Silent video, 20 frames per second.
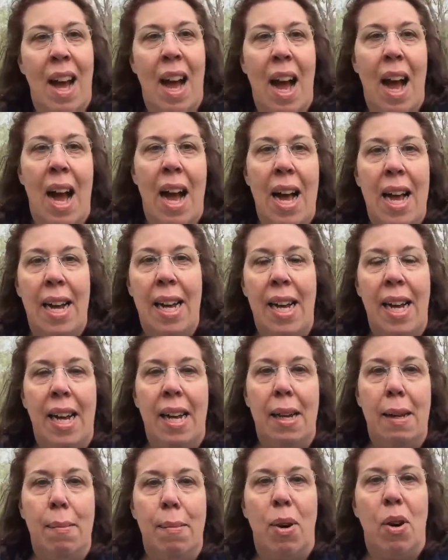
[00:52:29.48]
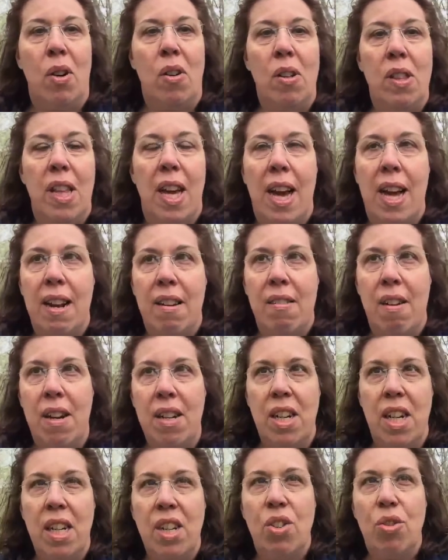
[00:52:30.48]
I am on the
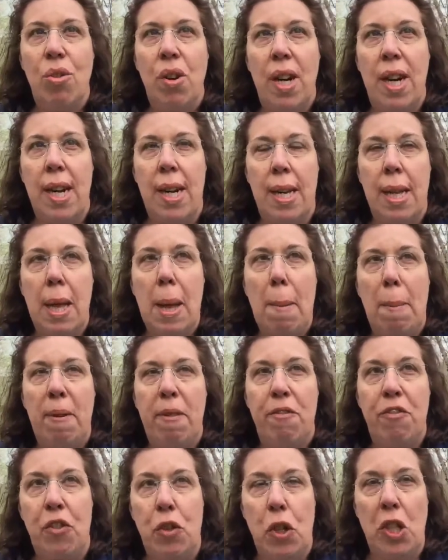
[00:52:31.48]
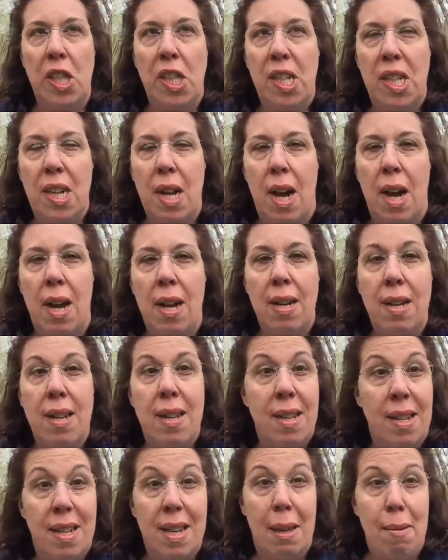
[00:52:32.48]
Adirondack Trail up at Fahnestock
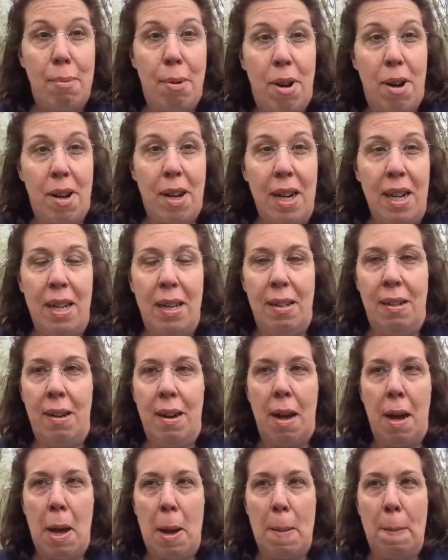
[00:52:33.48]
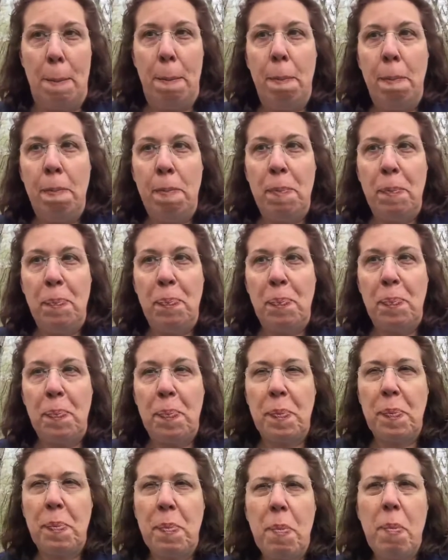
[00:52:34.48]
State Park in, um,
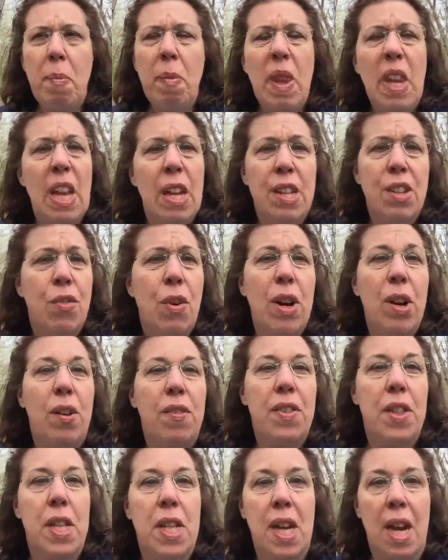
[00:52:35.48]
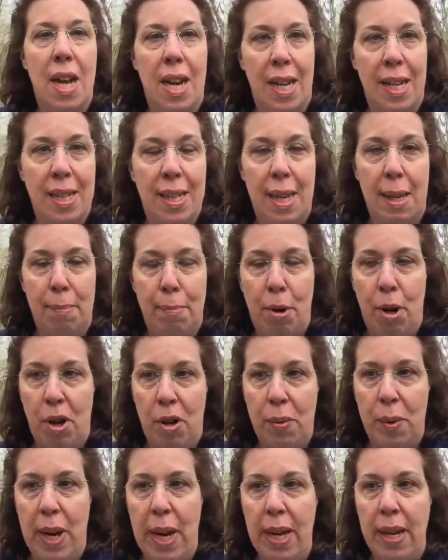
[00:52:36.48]
it's right off the Taconic State
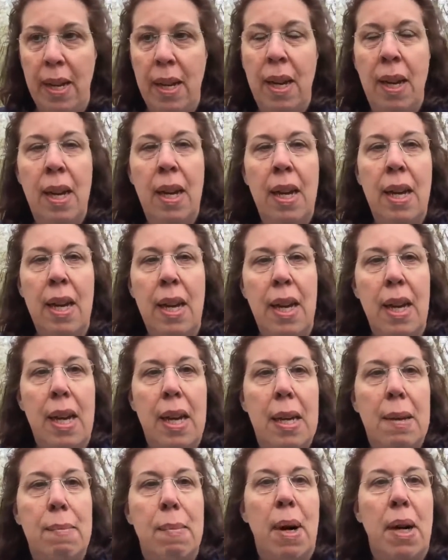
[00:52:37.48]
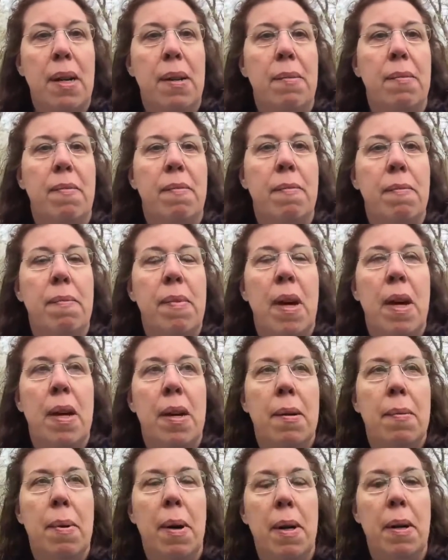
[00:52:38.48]
Parkway in Putnam,
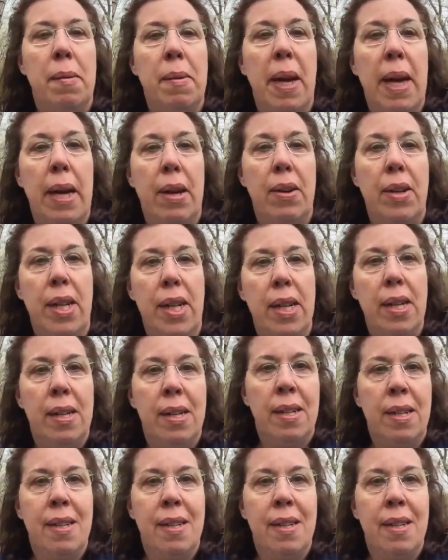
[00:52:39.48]
Putnam County.